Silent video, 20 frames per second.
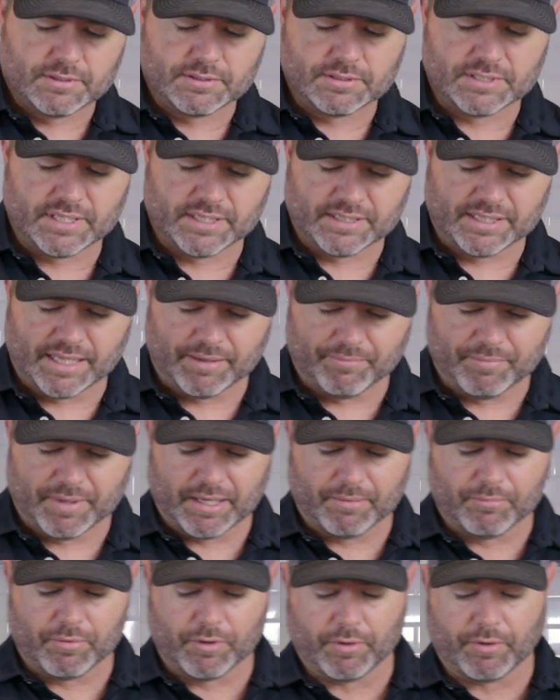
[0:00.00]
sit that
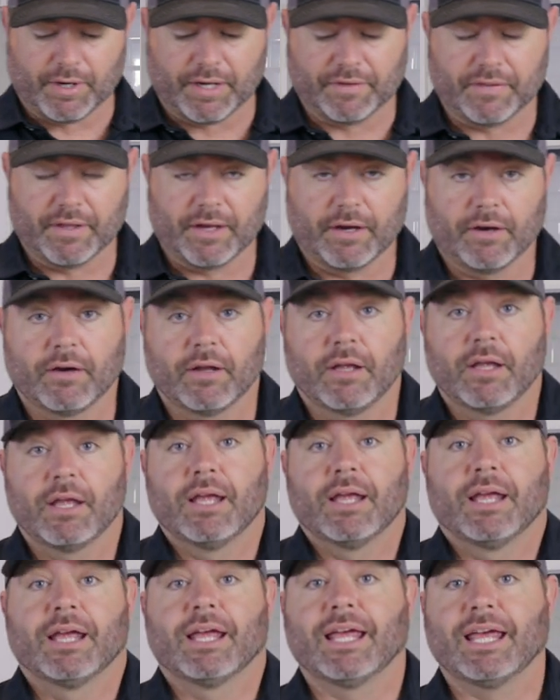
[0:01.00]
bad boy right there.
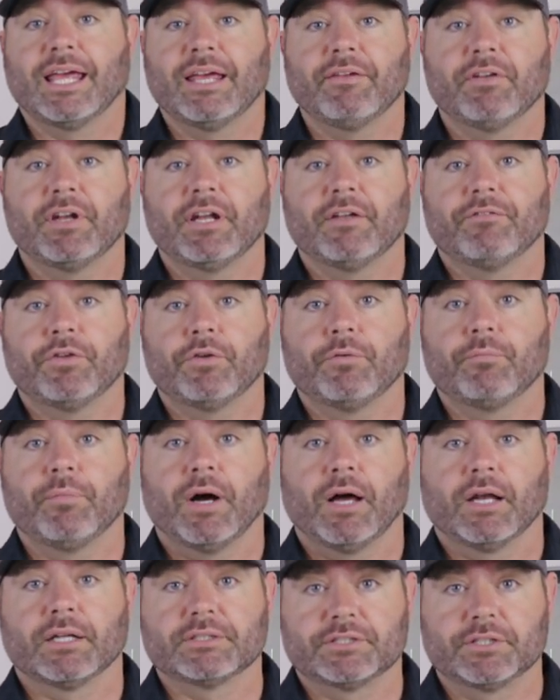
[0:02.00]
Even if you
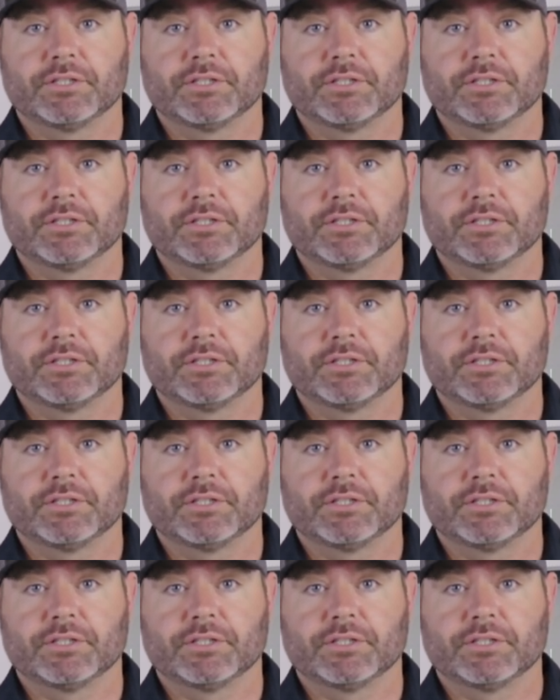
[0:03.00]
bought a